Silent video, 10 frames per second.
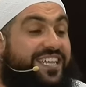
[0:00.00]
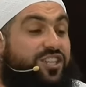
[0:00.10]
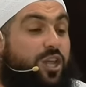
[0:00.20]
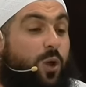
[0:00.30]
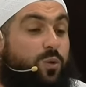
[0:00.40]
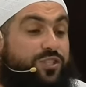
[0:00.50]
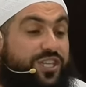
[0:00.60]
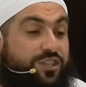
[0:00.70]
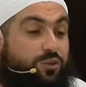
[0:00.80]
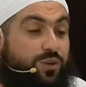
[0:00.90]
indulge
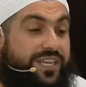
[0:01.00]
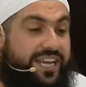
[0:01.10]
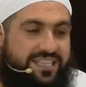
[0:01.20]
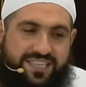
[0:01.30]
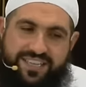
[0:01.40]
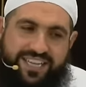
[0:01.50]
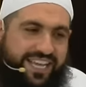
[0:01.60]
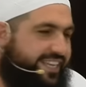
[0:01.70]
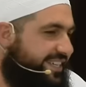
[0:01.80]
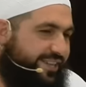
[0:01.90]
in dunya to the
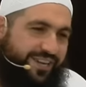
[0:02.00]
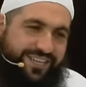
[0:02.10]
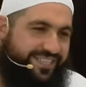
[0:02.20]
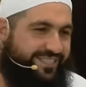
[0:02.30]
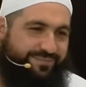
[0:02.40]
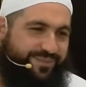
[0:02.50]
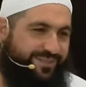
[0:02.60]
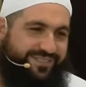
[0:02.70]
day he dies, bro.